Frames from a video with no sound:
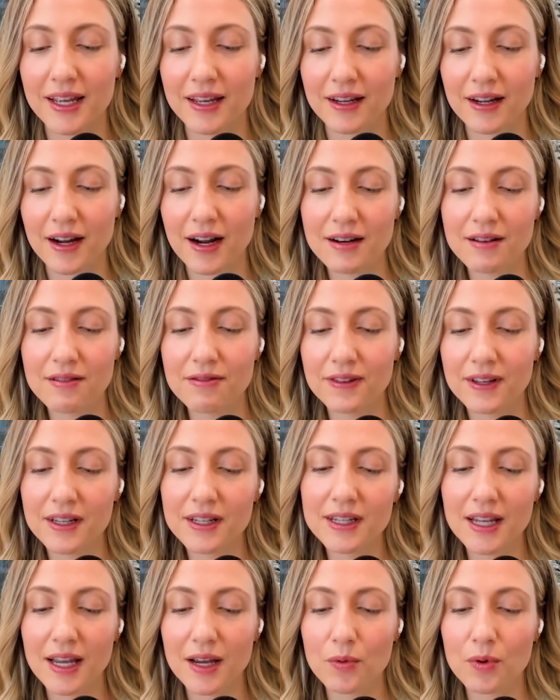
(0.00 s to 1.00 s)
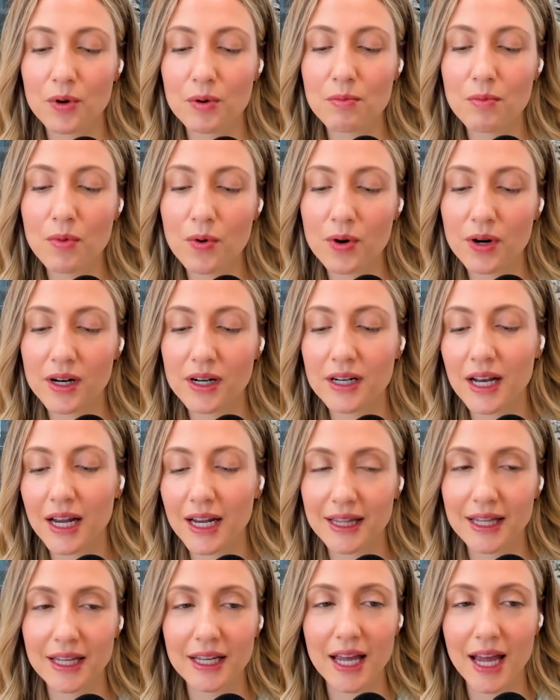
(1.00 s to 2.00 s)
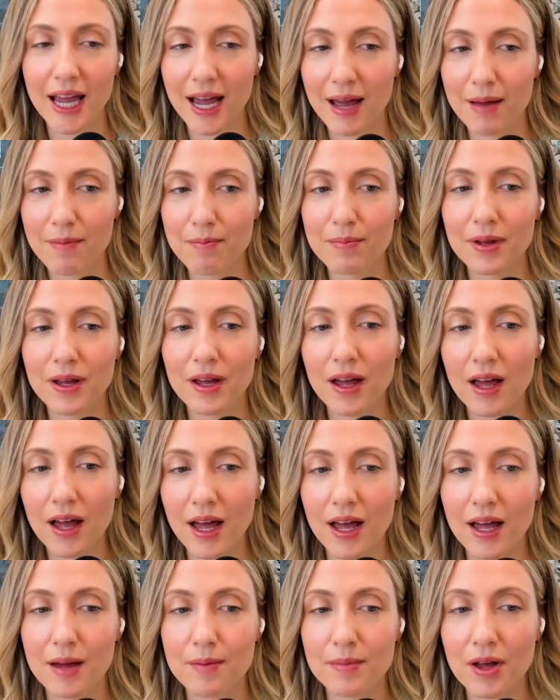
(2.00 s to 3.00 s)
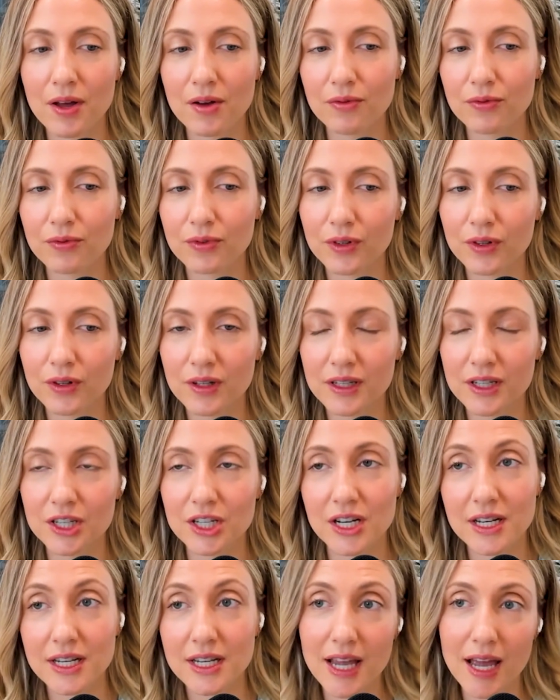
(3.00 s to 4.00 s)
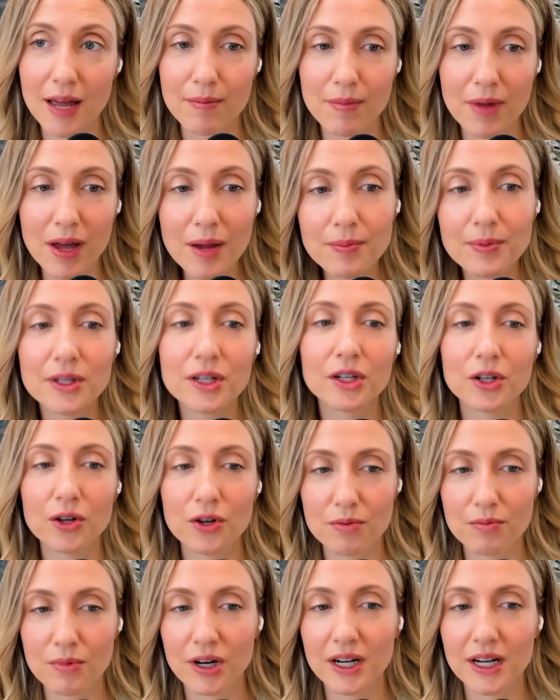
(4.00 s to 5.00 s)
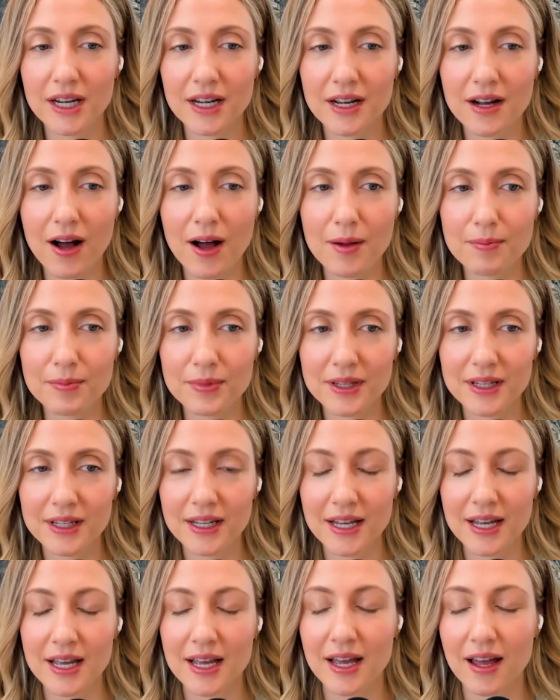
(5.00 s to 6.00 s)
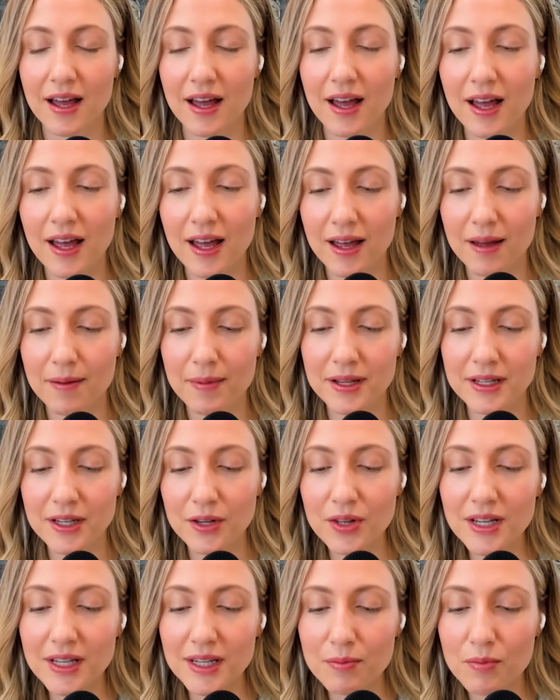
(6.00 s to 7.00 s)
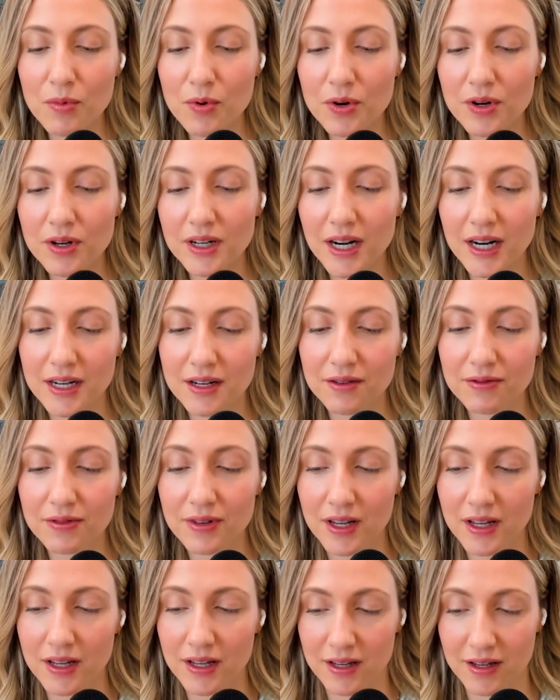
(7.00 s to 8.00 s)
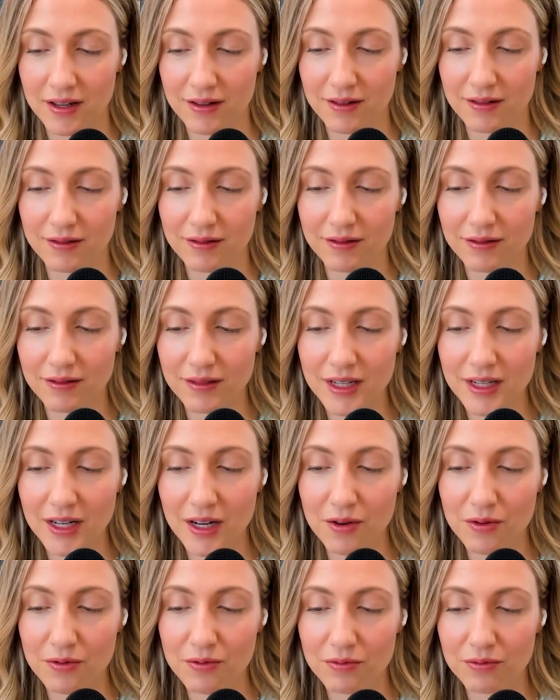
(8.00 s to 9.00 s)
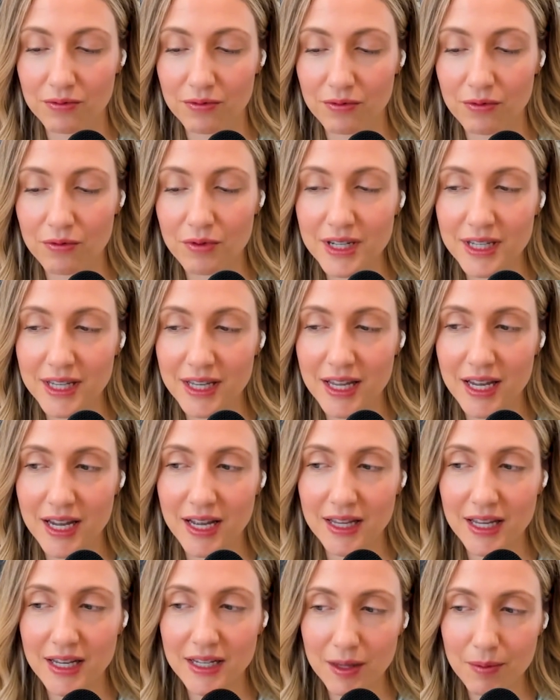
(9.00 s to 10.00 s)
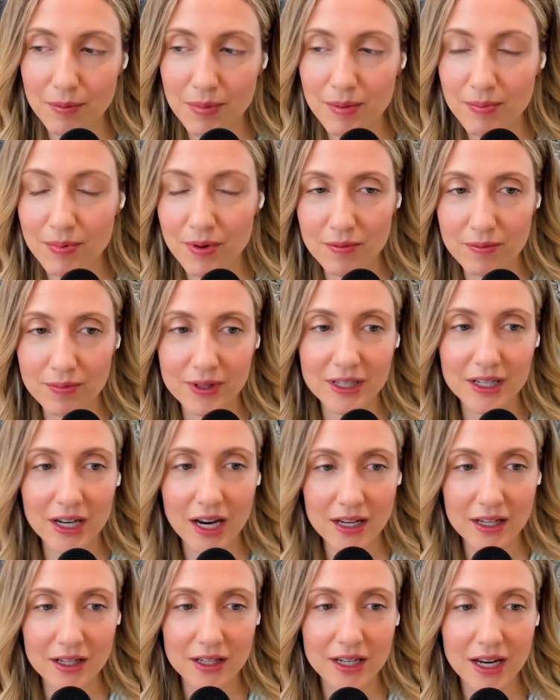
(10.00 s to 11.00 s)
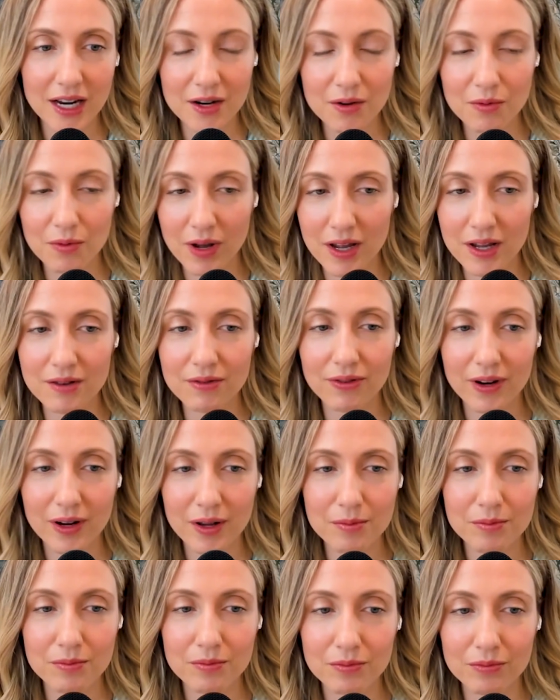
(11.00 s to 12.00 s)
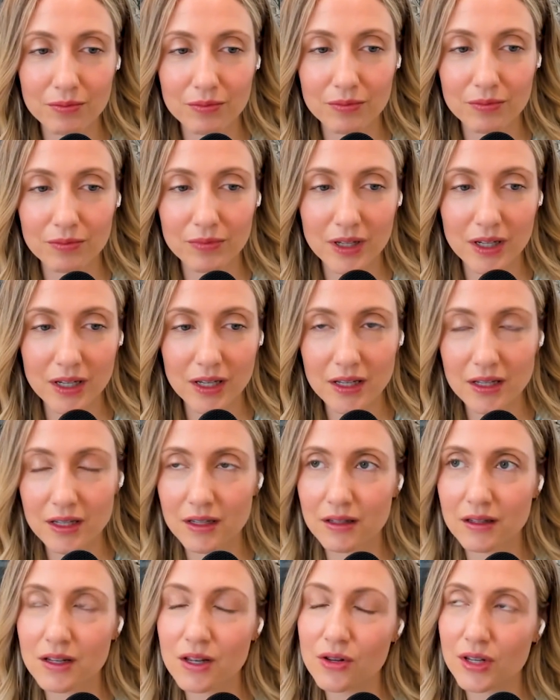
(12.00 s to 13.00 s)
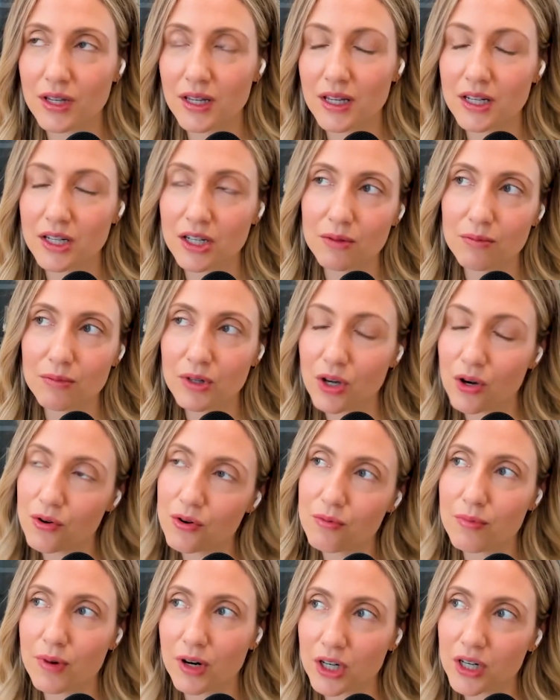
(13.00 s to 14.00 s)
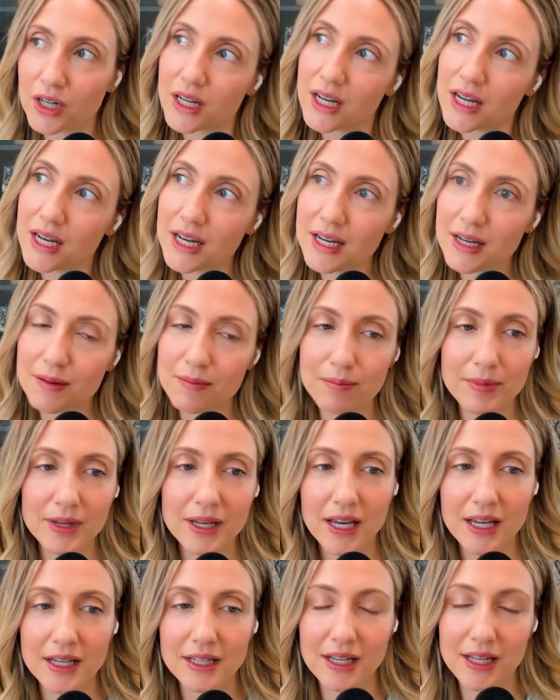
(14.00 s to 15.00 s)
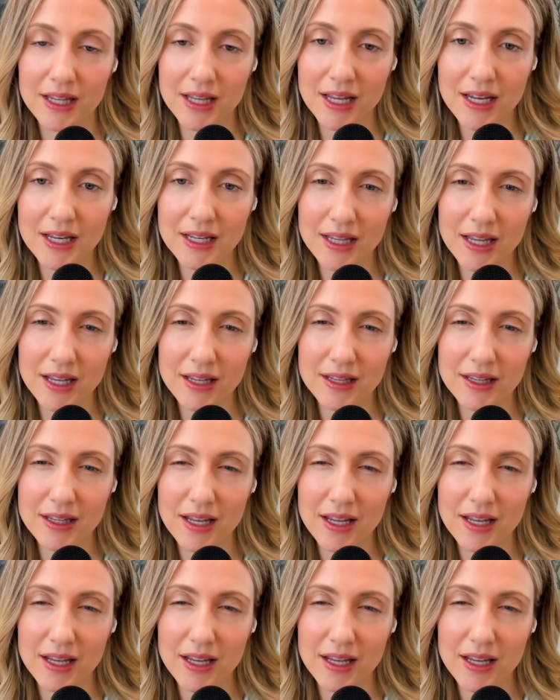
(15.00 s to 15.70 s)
kind of feels like we're more in like the camp um, of GTM ops or go to market ops. Um, and so that's a more kind of, you know, recent thing. I think some people have stayed away from uh, using the term go to market because I think that